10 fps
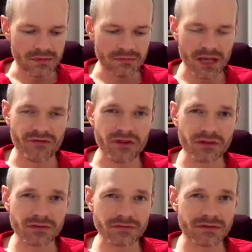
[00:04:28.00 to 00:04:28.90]
If you
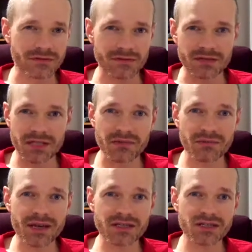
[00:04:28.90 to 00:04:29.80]
can send me a
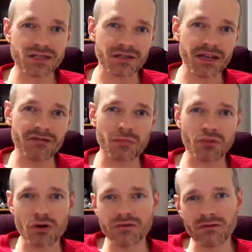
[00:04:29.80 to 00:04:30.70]
message and give me a
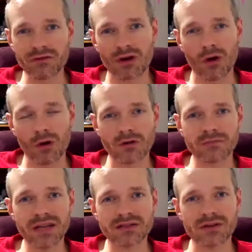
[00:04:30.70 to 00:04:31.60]
proof of a car
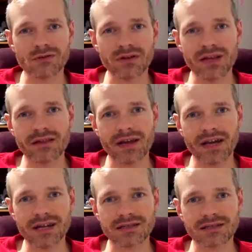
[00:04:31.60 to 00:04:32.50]
being sold today that
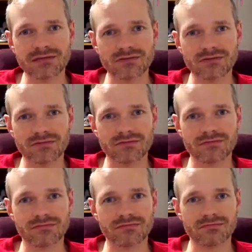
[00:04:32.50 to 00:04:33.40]
has
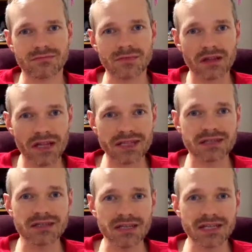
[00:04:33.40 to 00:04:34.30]
less
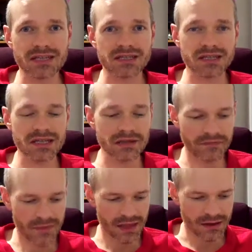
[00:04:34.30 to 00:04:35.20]
than ESC,
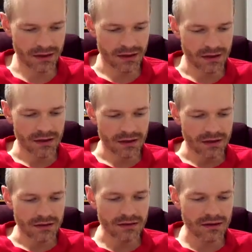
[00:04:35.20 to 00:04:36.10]

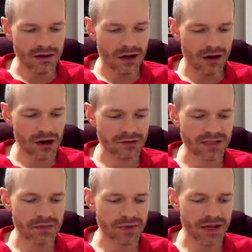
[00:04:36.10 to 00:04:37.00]
then I'll
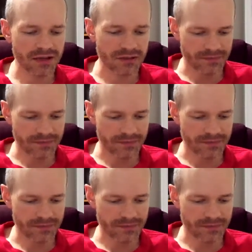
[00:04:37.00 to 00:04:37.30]
accept that.